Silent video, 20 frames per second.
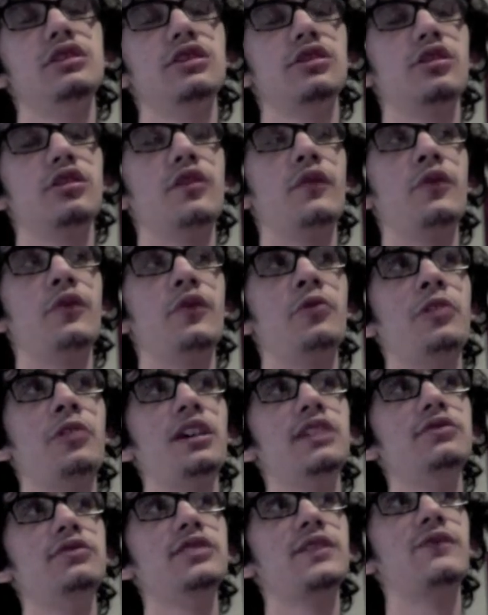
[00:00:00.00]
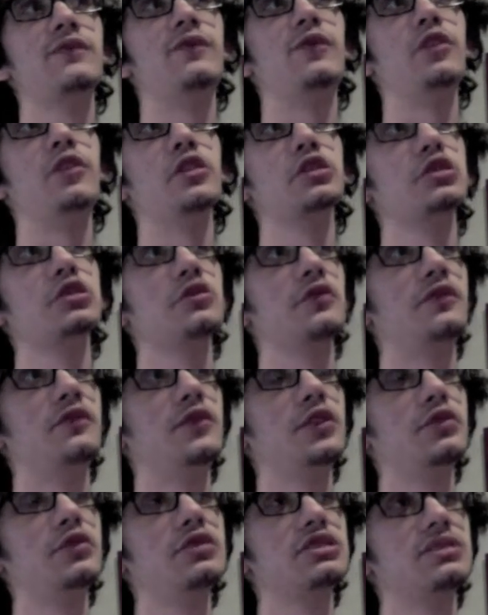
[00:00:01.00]
you know, avoid using fossil
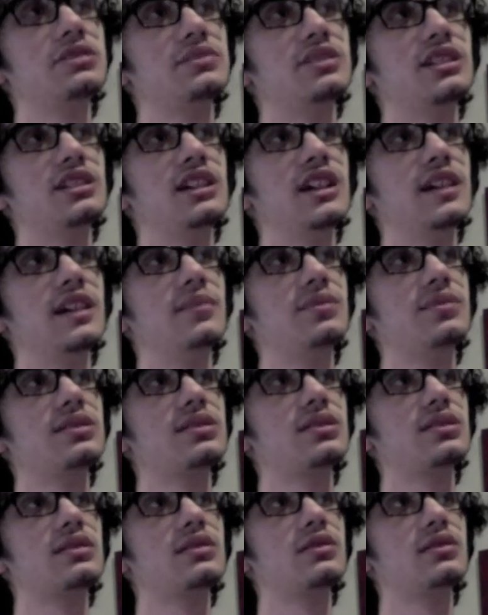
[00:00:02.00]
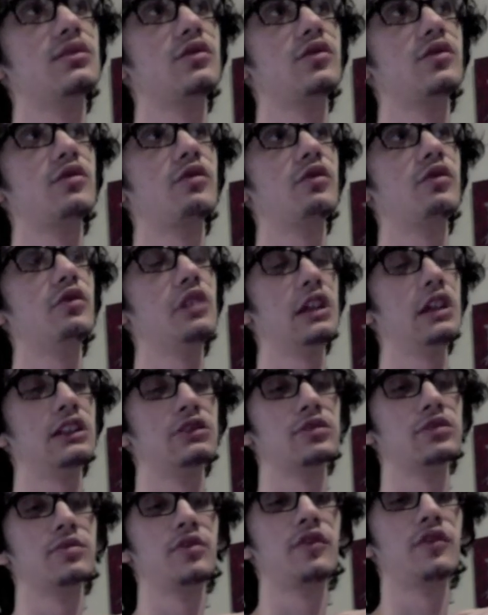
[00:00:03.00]
fuel sometimes, and
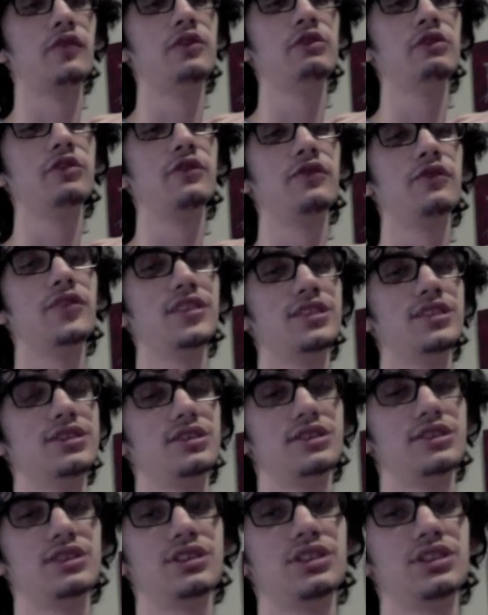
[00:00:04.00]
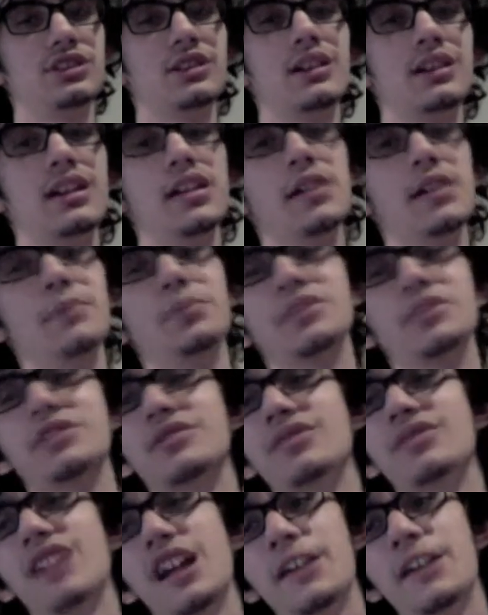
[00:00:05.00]
there's more fuel efficiency, but the
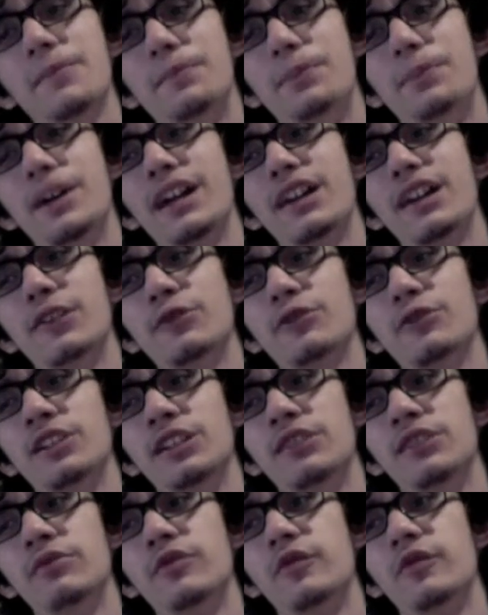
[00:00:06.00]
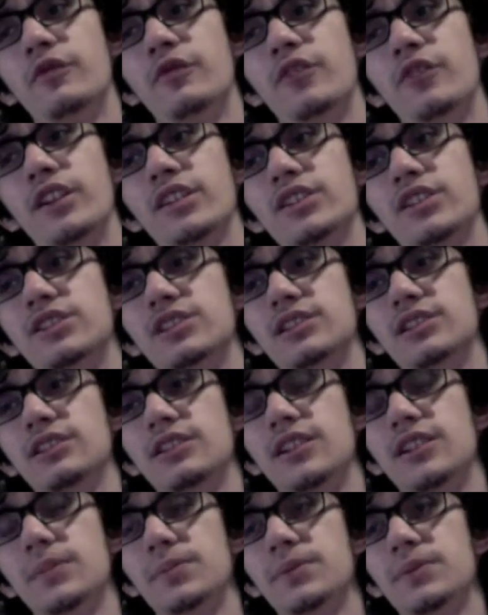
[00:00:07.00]
lead battery will fuck shit
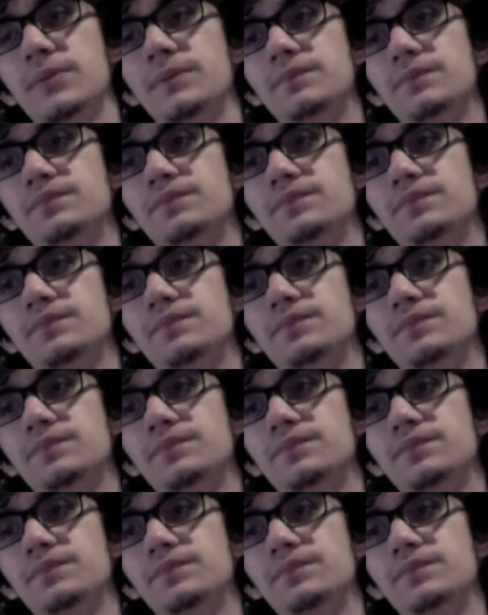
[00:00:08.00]
up.